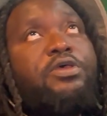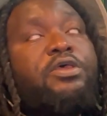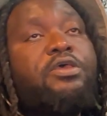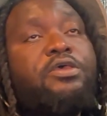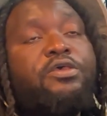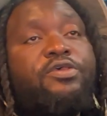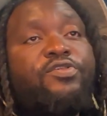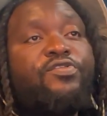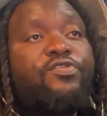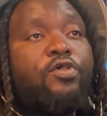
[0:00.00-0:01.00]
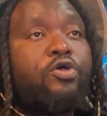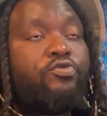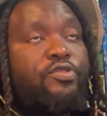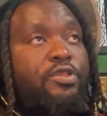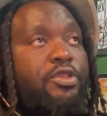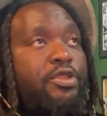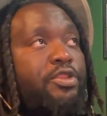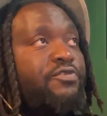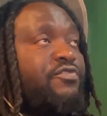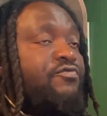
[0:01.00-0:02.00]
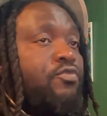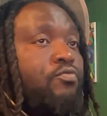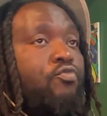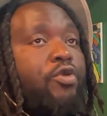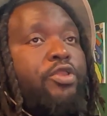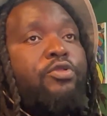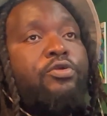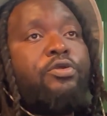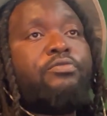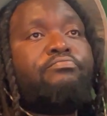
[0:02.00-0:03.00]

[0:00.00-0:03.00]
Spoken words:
is OT different from regular